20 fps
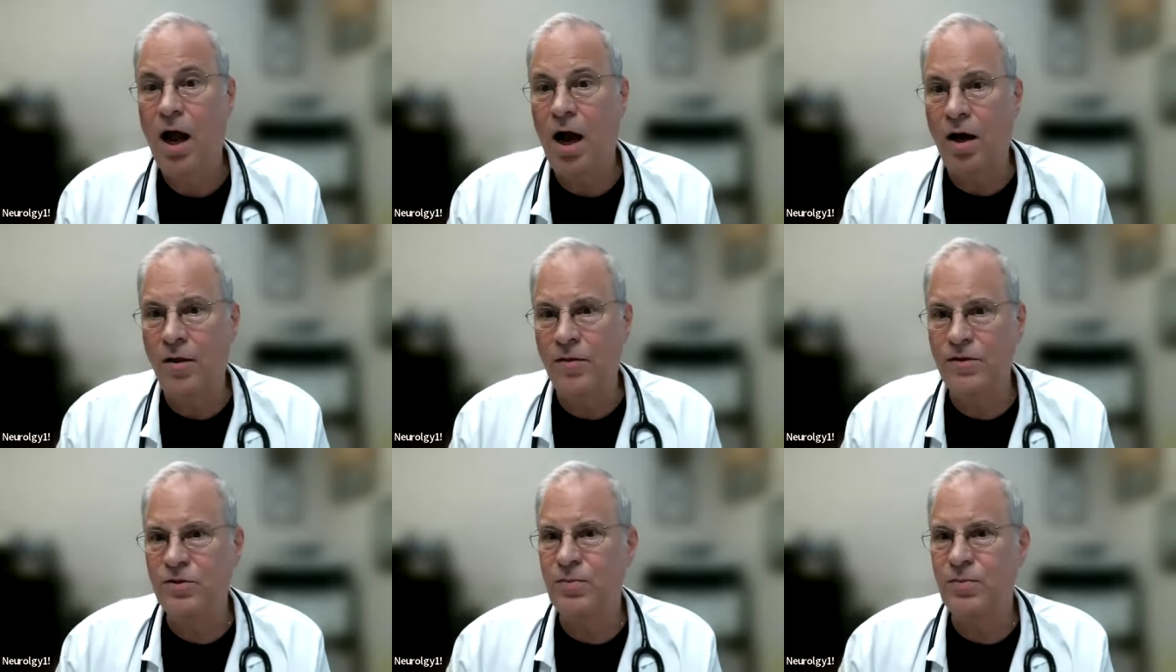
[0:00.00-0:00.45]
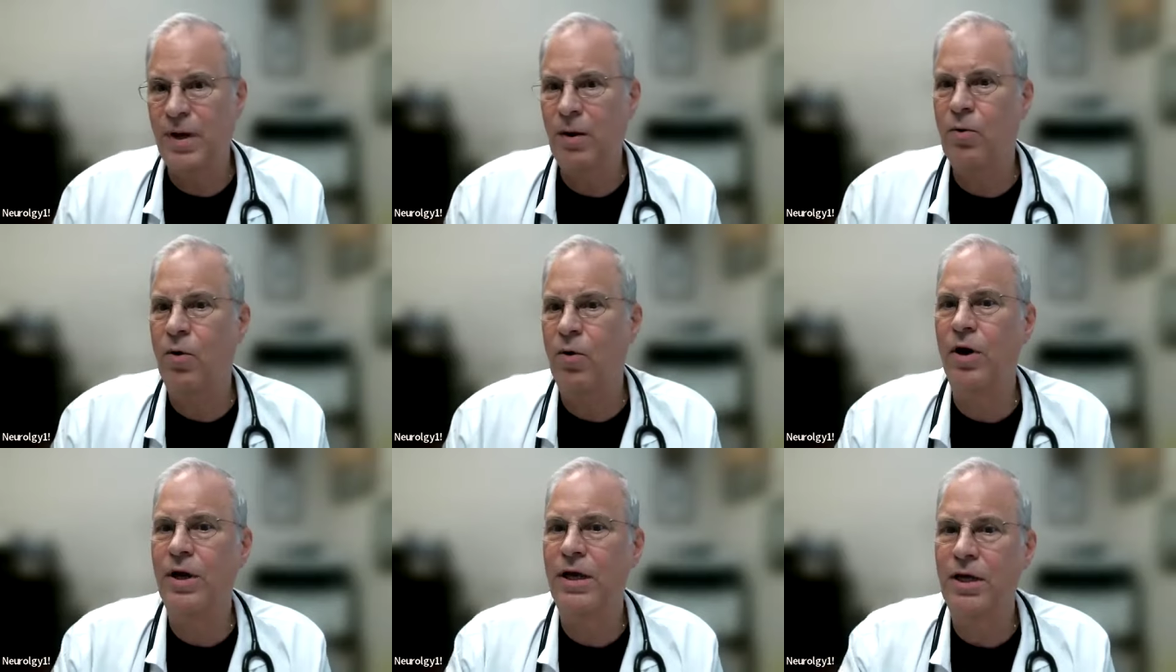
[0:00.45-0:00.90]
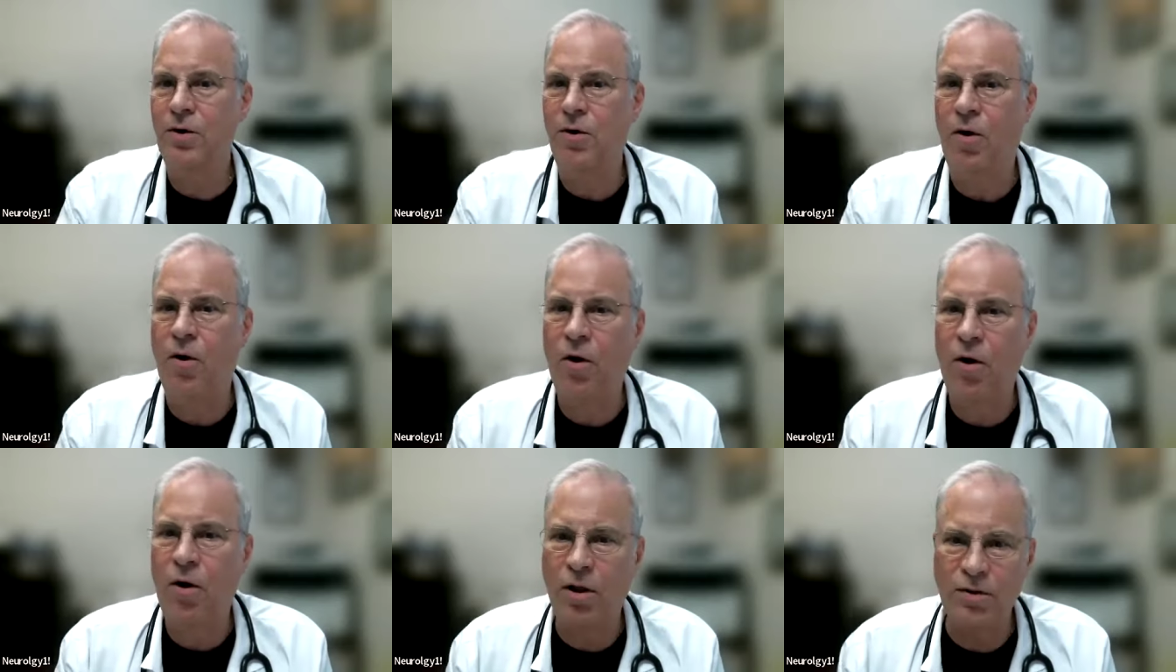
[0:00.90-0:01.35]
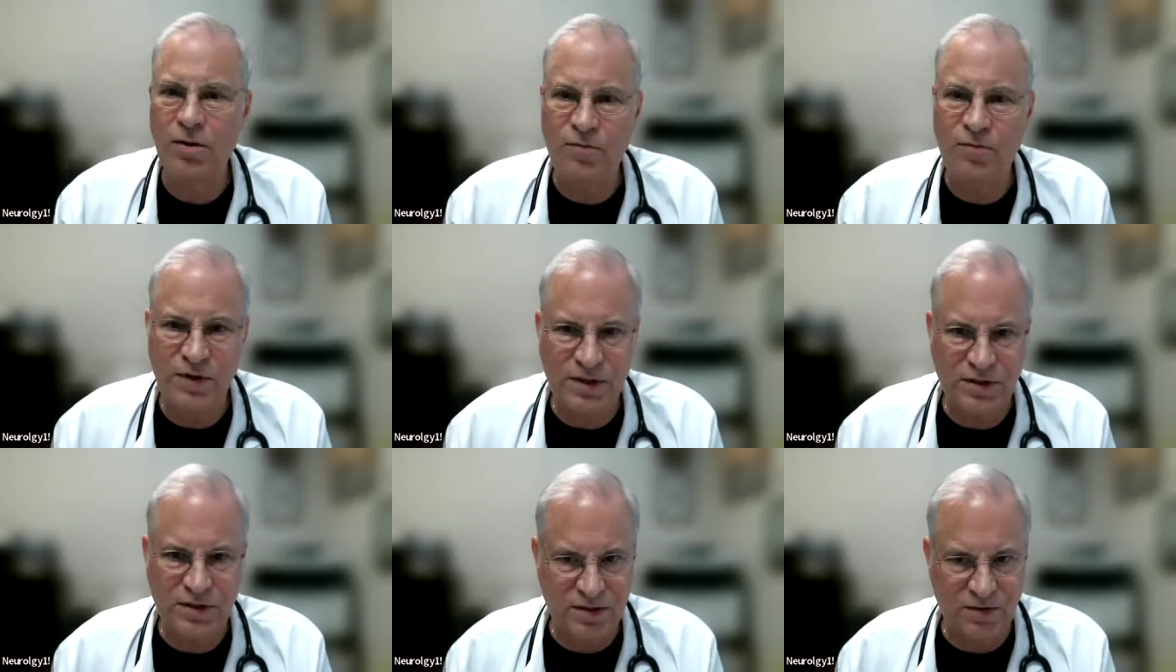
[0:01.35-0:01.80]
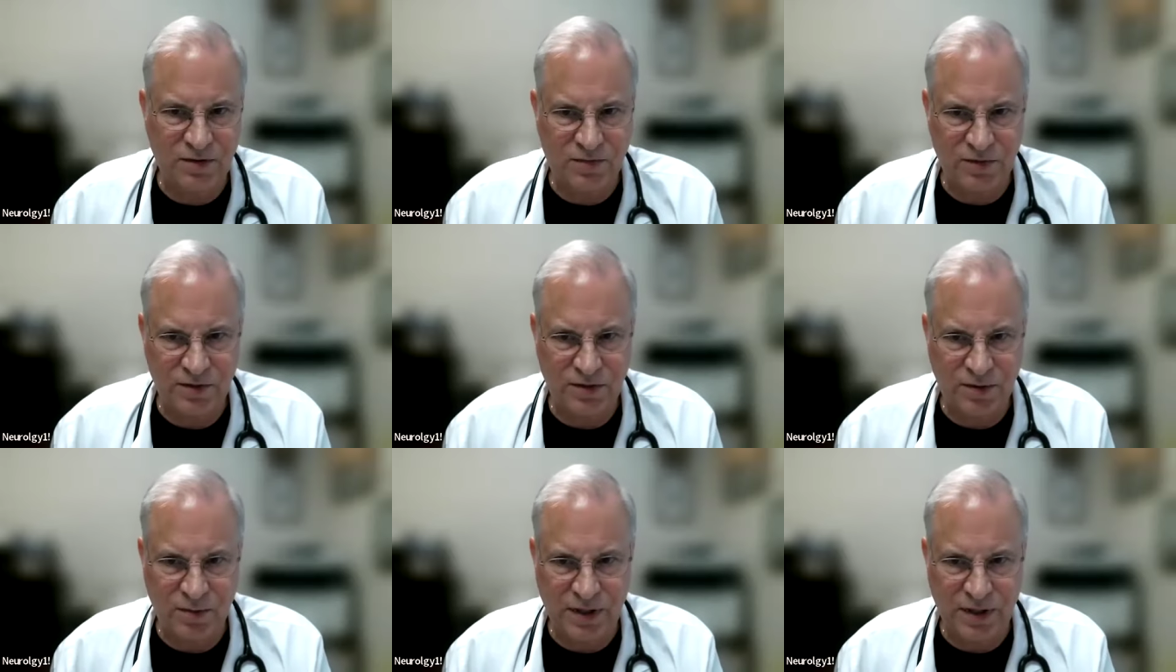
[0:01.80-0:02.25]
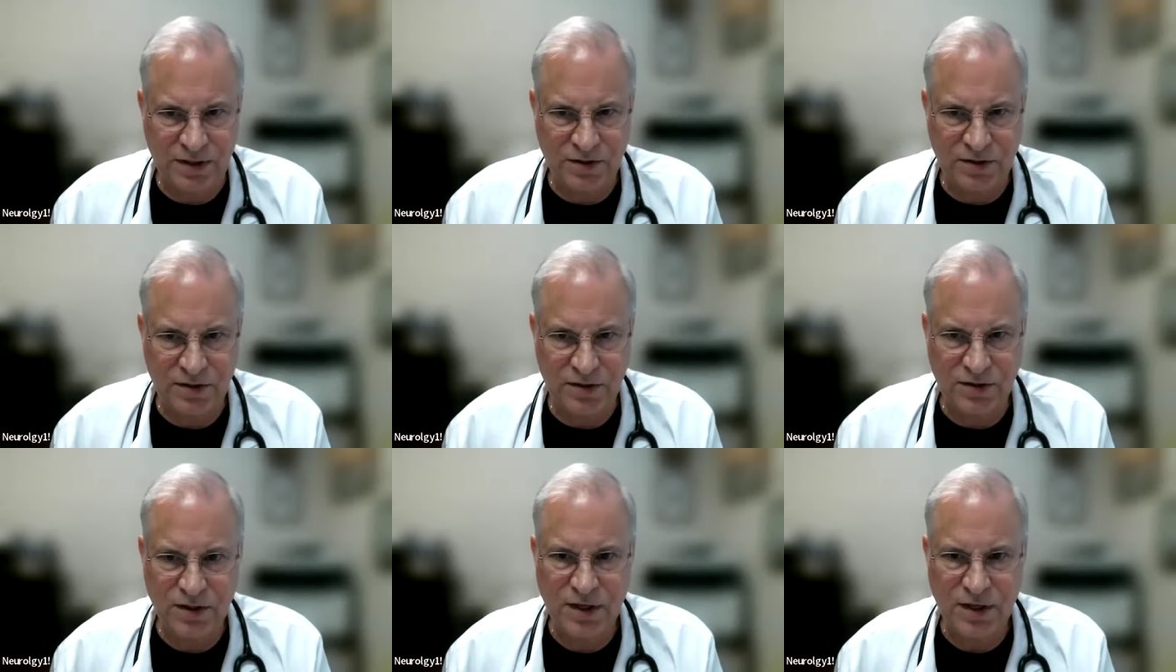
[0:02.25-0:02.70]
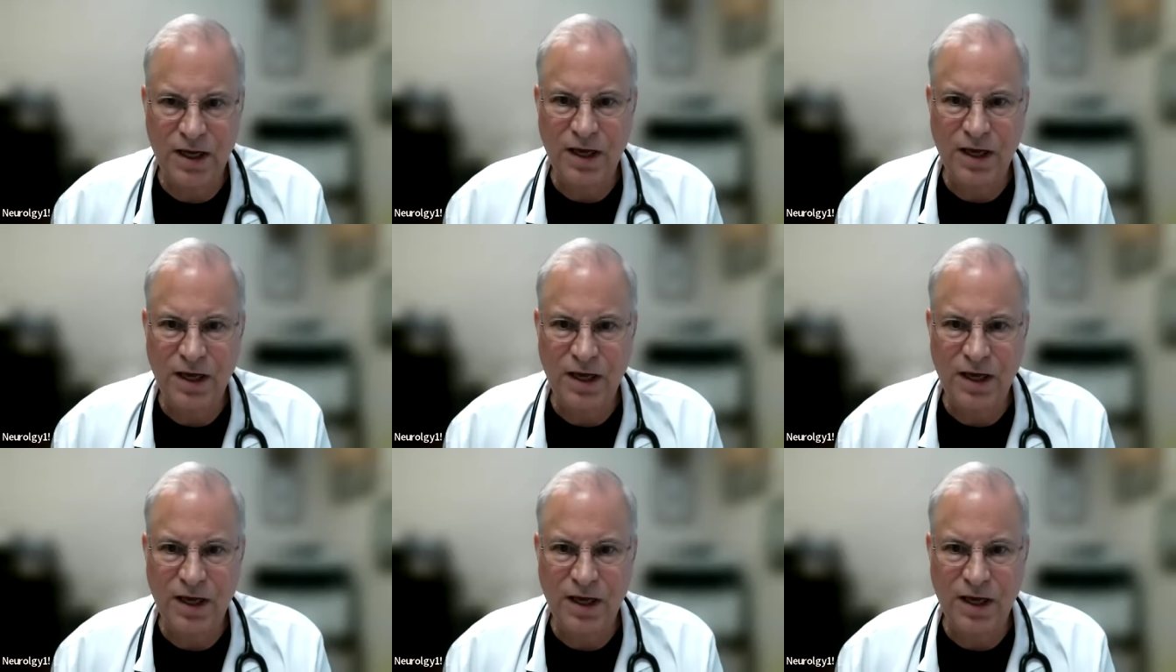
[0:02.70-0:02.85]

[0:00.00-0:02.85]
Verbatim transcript: Others may work in all of these different dementias.